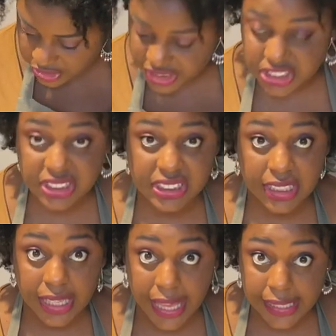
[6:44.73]
can just
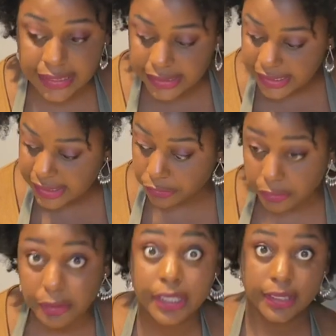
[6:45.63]
lightly,
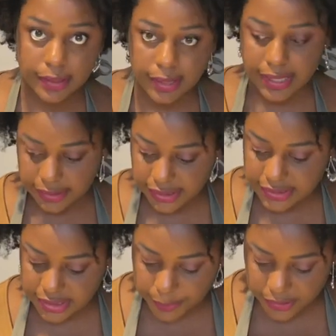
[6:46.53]
really lightly
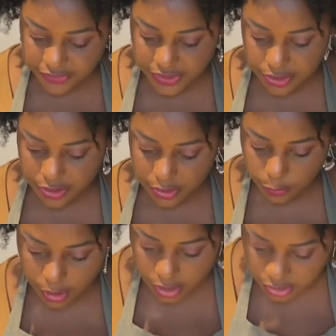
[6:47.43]
dip your finger in
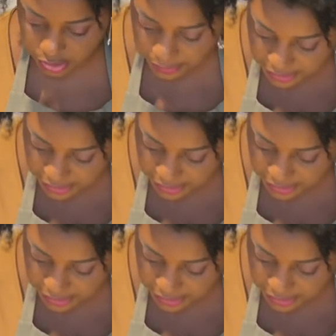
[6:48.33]
water